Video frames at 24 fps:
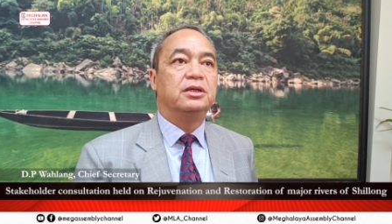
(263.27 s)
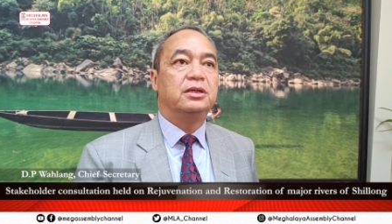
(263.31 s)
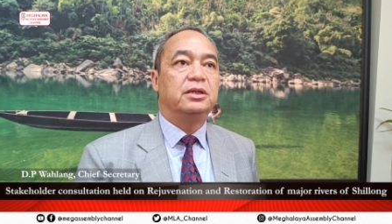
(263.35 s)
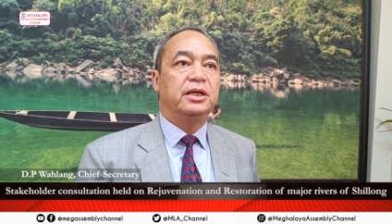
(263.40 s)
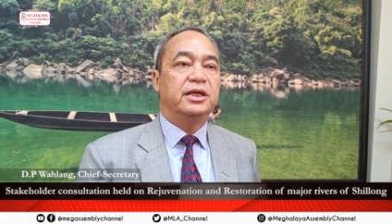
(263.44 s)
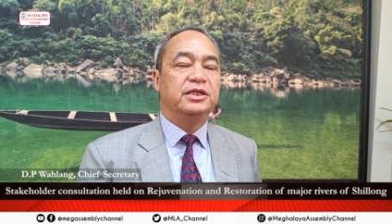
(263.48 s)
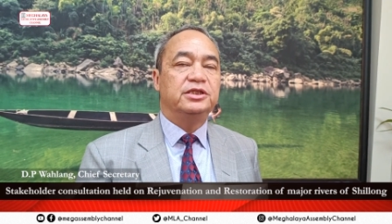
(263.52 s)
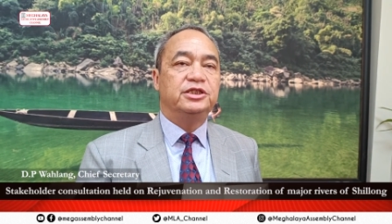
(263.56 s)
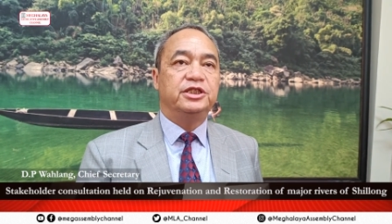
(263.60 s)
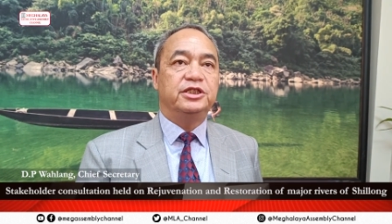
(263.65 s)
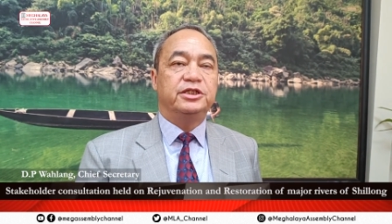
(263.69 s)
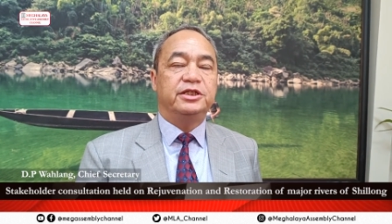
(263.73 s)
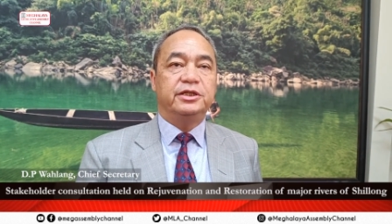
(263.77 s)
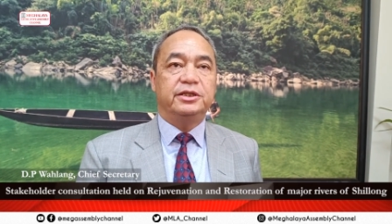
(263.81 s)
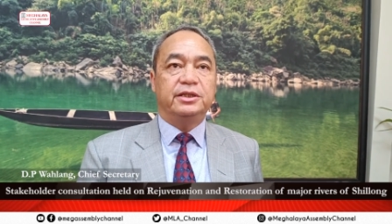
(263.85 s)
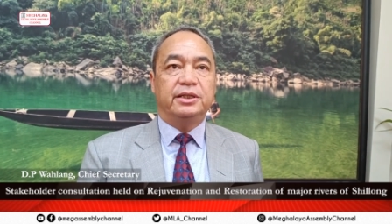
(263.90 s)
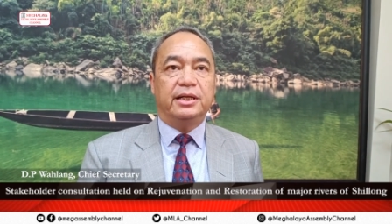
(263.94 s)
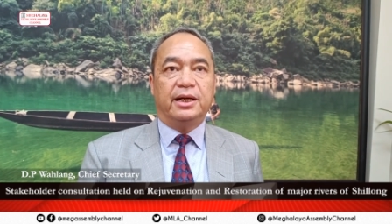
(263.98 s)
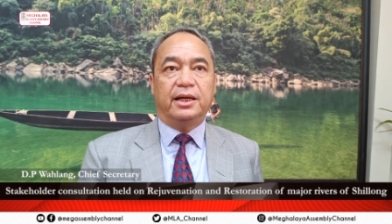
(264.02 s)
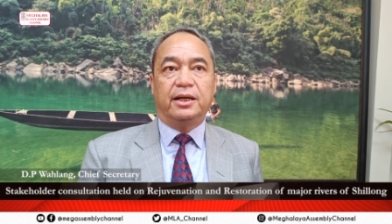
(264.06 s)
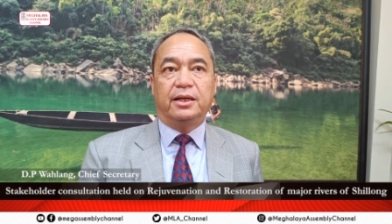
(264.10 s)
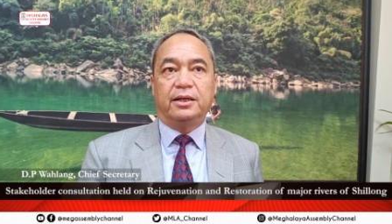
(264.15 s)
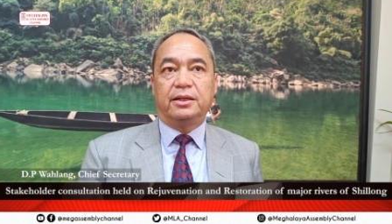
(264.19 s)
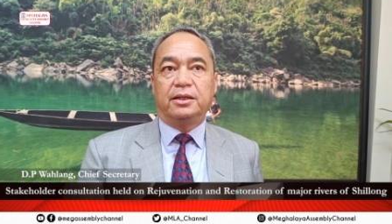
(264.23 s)
NGT
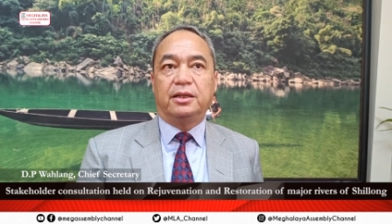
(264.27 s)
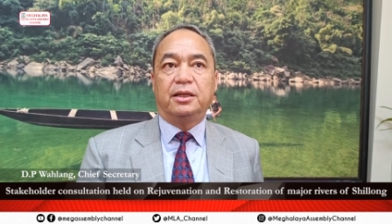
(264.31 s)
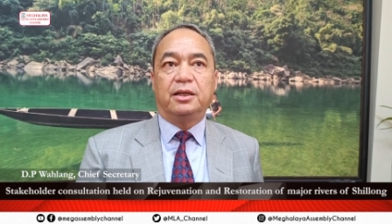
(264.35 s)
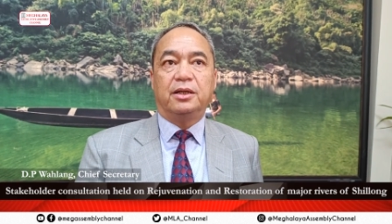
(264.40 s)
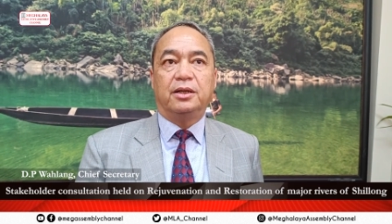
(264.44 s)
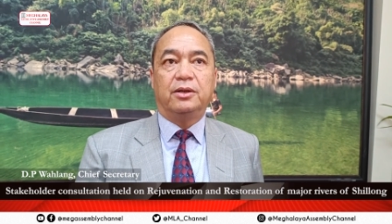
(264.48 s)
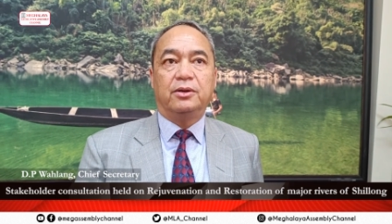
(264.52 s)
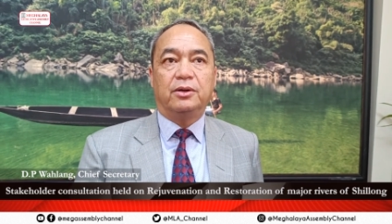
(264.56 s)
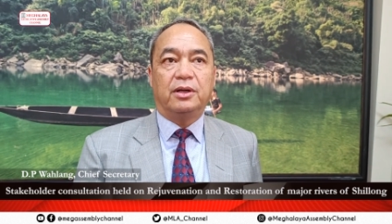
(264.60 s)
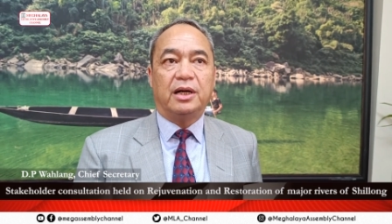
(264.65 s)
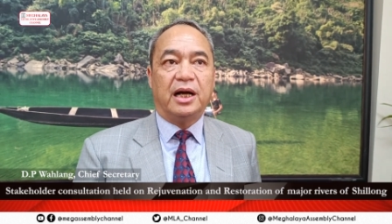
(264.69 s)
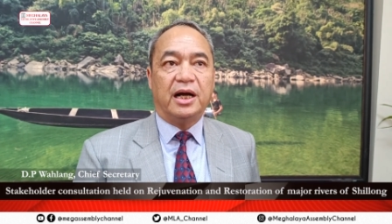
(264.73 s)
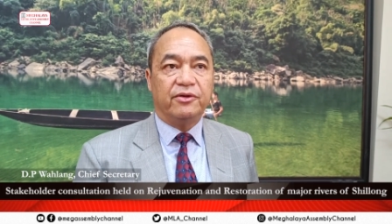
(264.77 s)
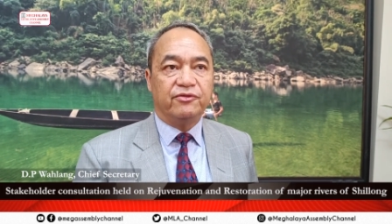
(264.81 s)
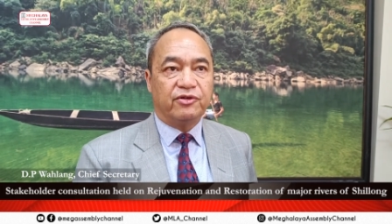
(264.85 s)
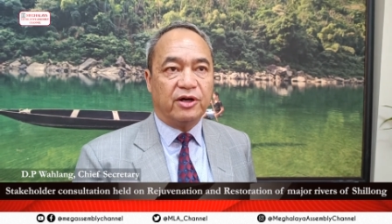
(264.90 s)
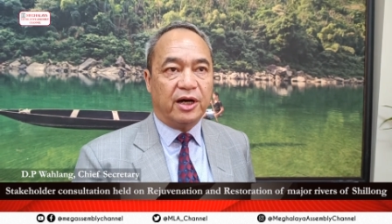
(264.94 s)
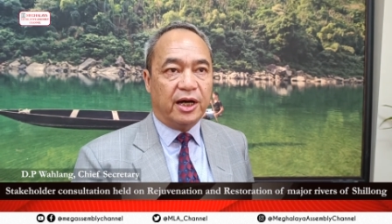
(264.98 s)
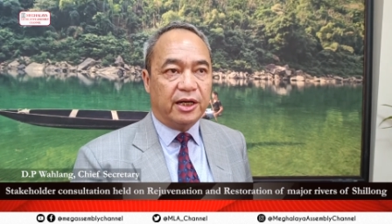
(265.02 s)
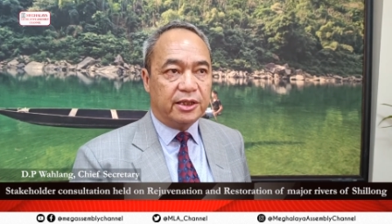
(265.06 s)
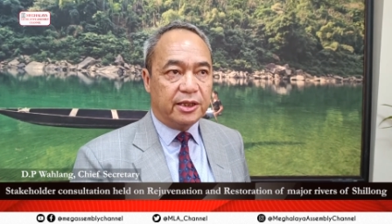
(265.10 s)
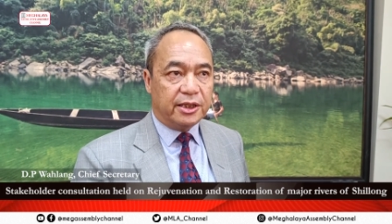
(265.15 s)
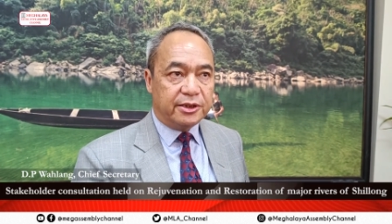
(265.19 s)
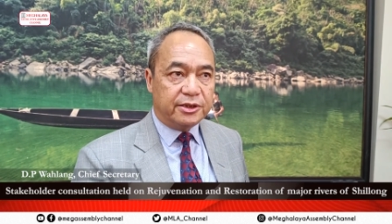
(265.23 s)
and uh, I've
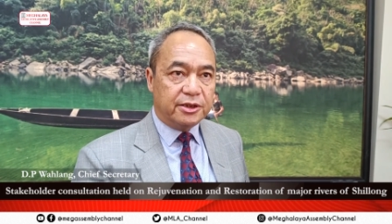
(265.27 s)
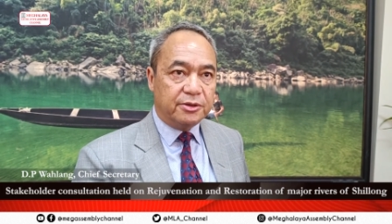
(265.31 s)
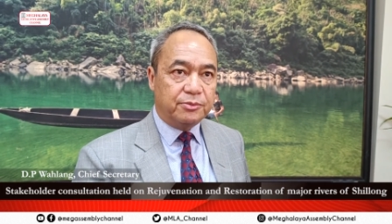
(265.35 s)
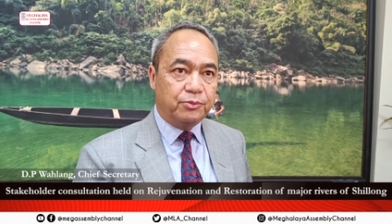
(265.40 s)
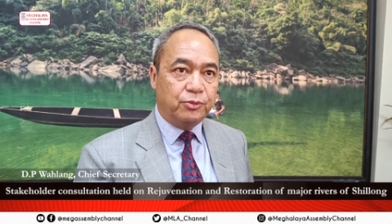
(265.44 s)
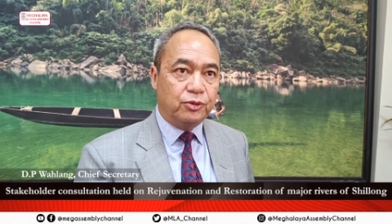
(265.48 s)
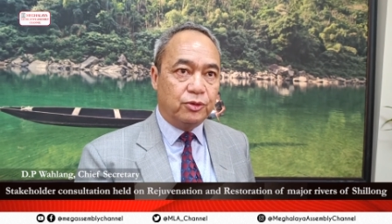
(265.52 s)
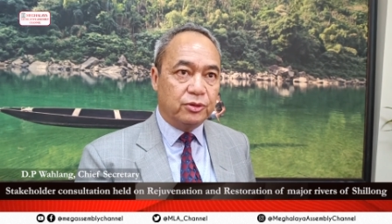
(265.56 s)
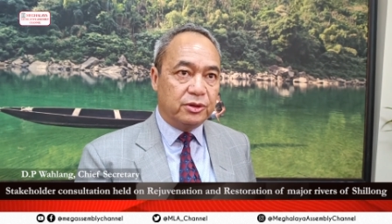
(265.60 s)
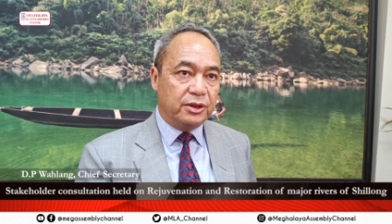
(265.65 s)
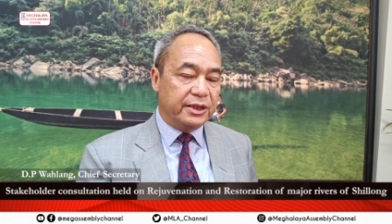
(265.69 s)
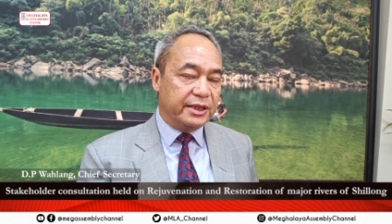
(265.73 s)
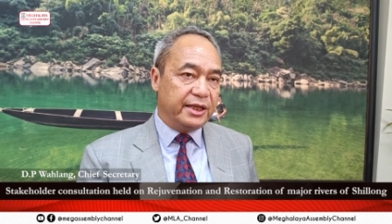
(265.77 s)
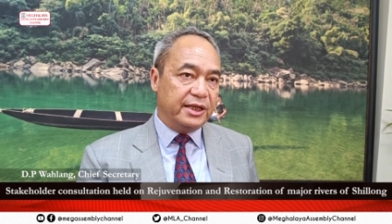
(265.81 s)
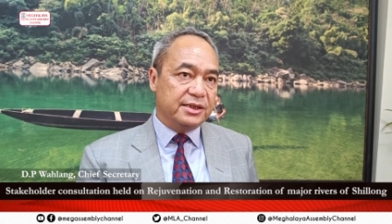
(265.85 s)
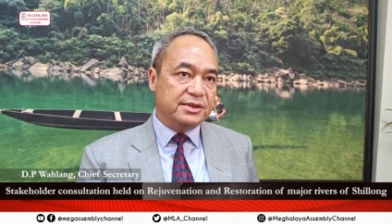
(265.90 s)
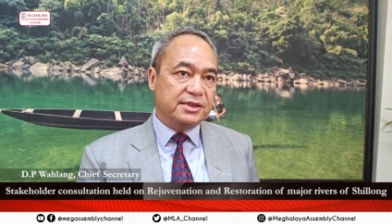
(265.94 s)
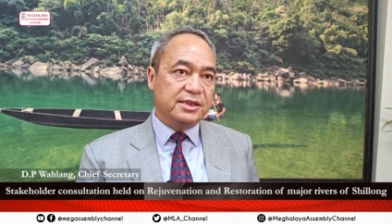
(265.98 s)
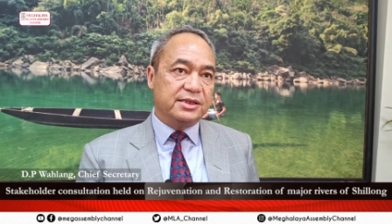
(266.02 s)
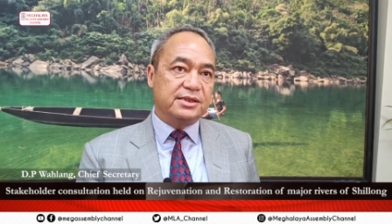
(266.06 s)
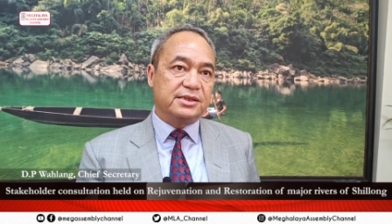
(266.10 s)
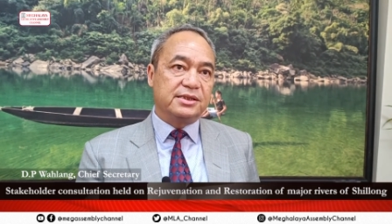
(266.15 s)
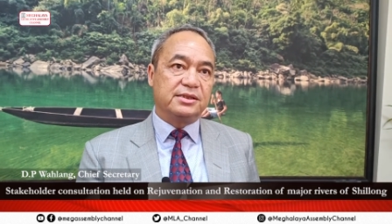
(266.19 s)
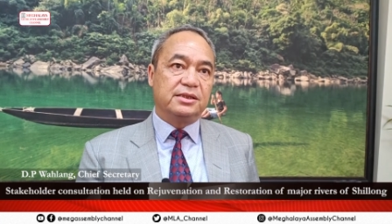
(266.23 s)
highlighted both the
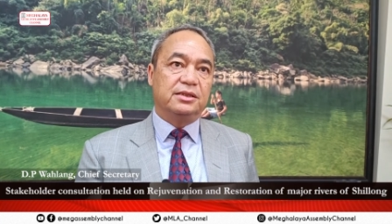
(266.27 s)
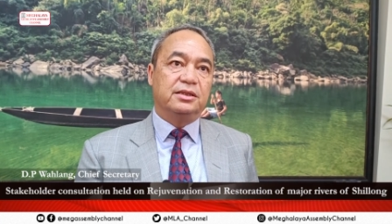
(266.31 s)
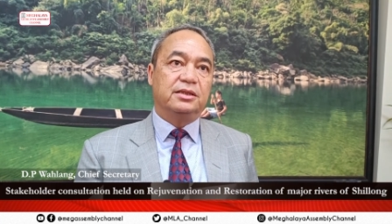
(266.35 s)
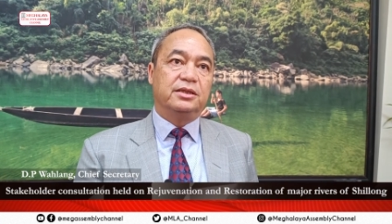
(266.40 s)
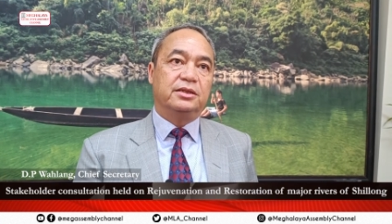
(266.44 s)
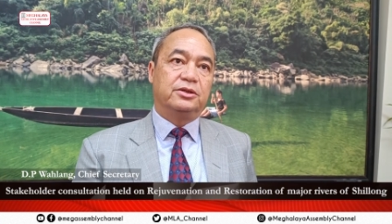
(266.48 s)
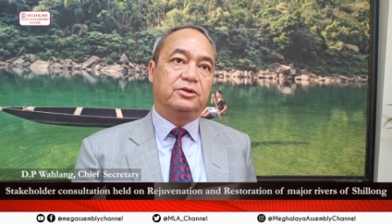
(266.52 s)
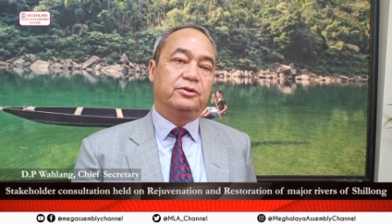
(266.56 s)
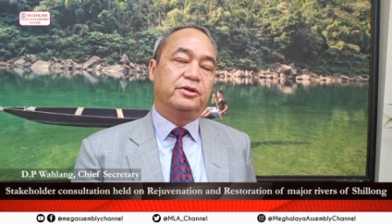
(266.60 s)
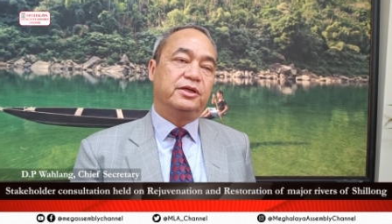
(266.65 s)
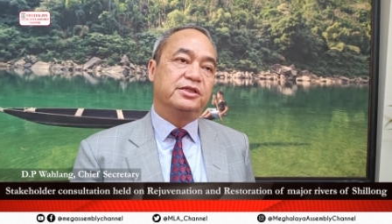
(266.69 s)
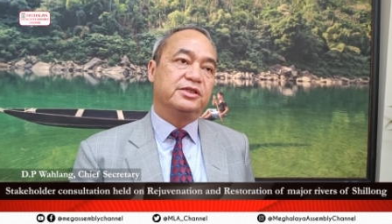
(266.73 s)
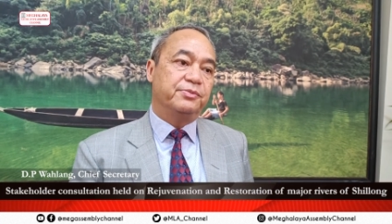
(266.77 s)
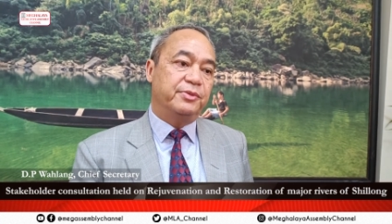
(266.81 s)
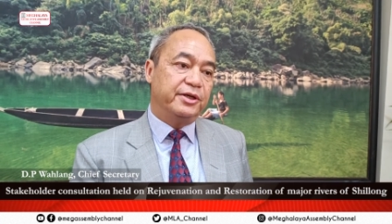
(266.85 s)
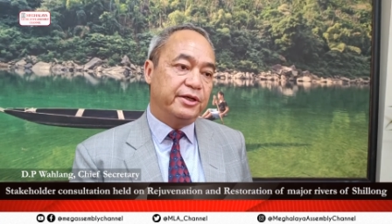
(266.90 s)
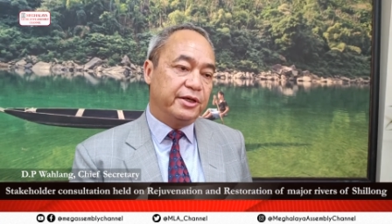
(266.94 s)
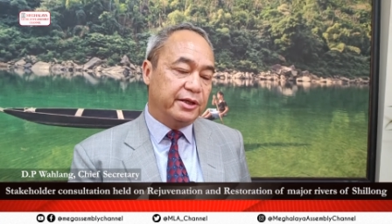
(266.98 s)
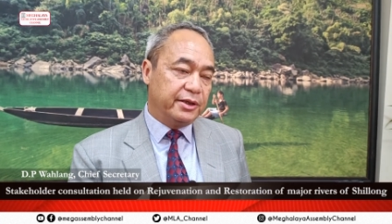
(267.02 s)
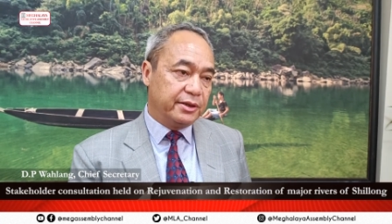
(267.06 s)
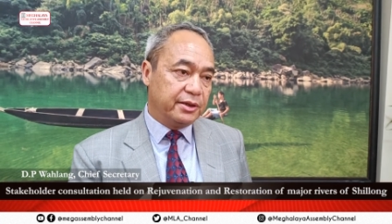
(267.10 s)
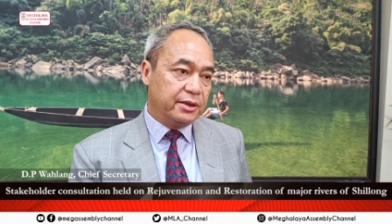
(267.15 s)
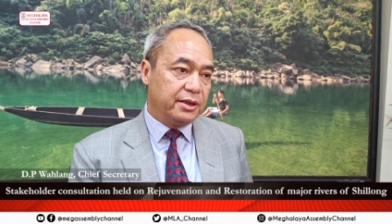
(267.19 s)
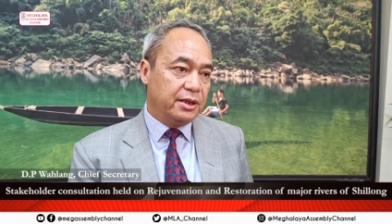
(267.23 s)
cases uh, in today's
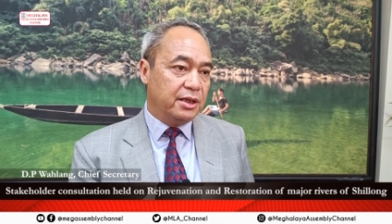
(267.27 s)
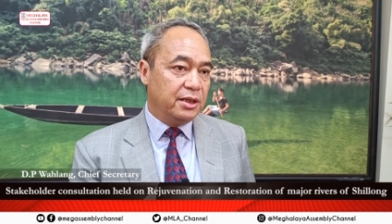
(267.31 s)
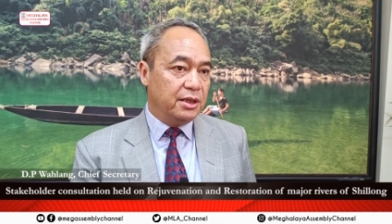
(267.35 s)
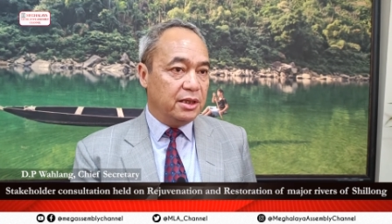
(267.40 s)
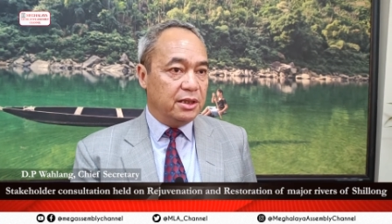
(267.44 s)
meeting